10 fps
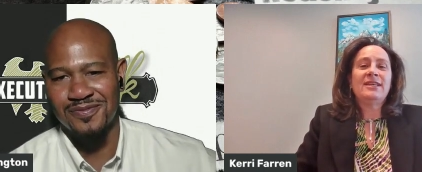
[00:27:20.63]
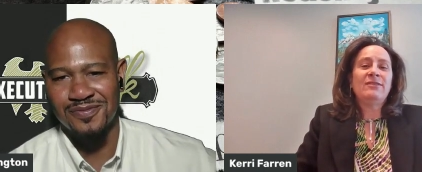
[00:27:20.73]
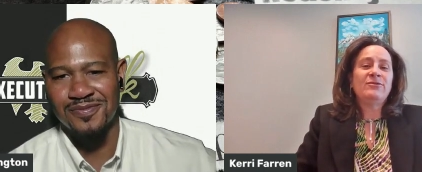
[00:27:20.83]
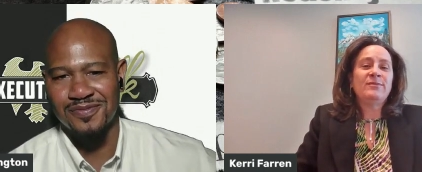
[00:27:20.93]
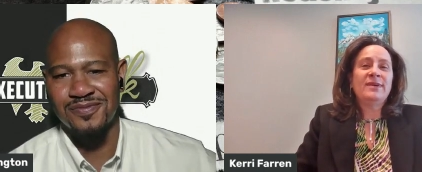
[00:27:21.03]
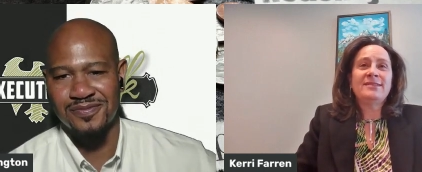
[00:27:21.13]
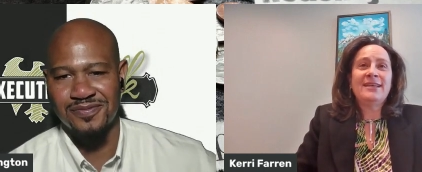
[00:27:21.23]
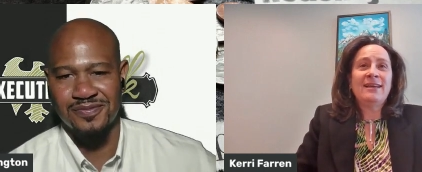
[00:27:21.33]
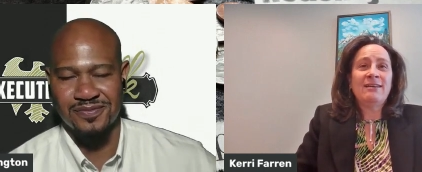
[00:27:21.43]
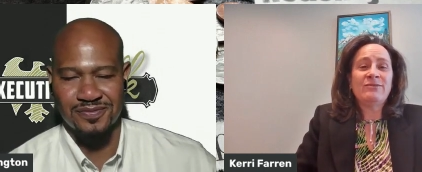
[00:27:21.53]
Speaker 1: say for
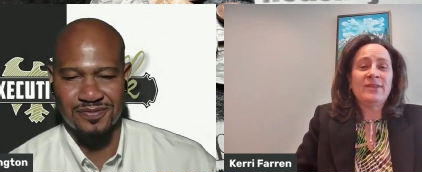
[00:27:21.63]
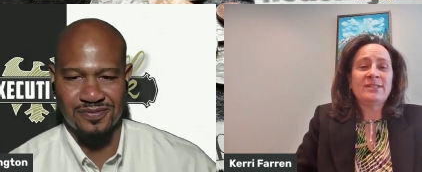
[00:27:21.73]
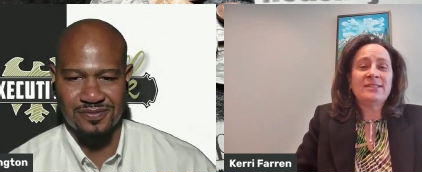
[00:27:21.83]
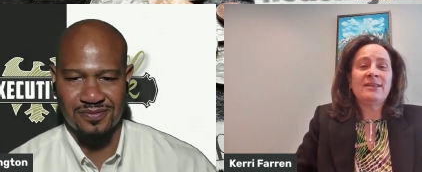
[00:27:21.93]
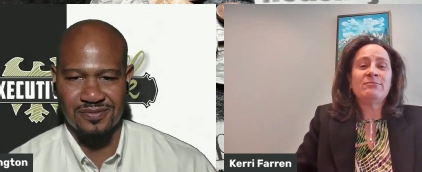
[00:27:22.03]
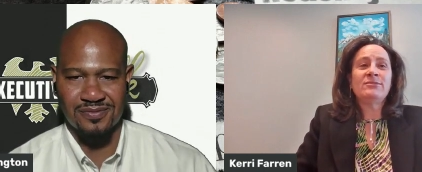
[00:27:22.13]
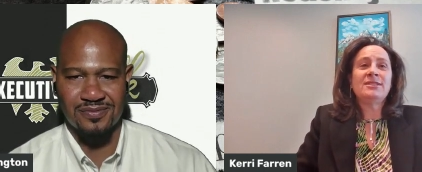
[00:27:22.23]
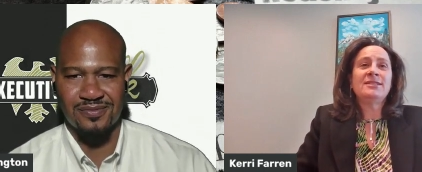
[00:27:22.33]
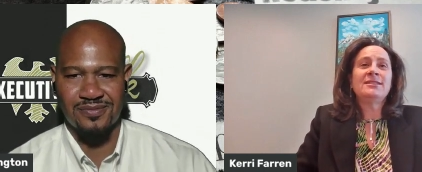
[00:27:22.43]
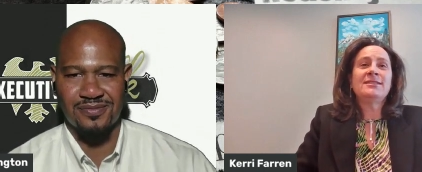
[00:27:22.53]
myself
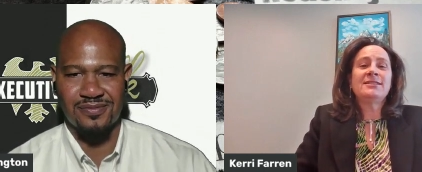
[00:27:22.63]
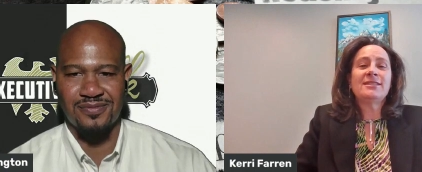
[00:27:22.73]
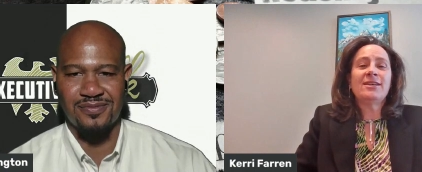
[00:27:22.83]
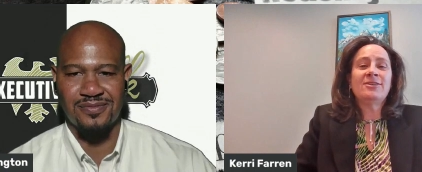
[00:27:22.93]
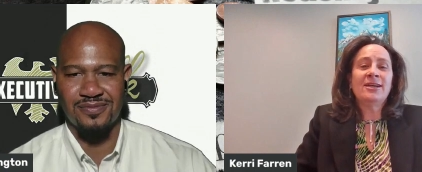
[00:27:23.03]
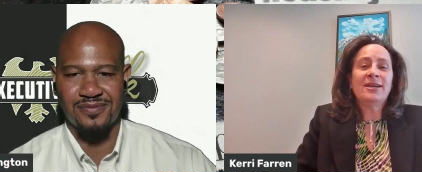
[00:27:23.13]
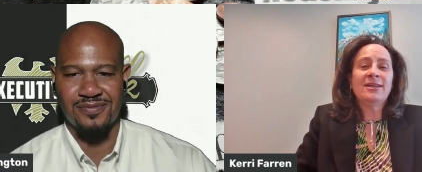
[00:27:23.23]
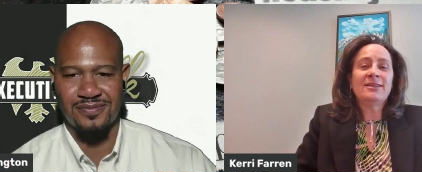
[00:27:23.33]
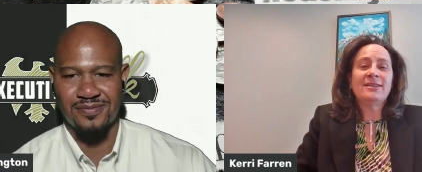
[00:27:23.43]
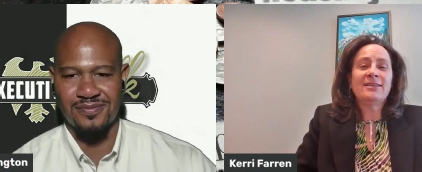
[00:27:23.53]
assumptions are
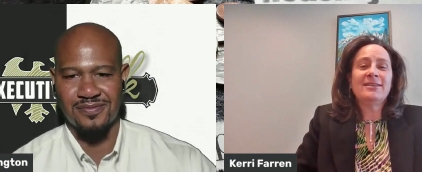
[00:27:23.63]
not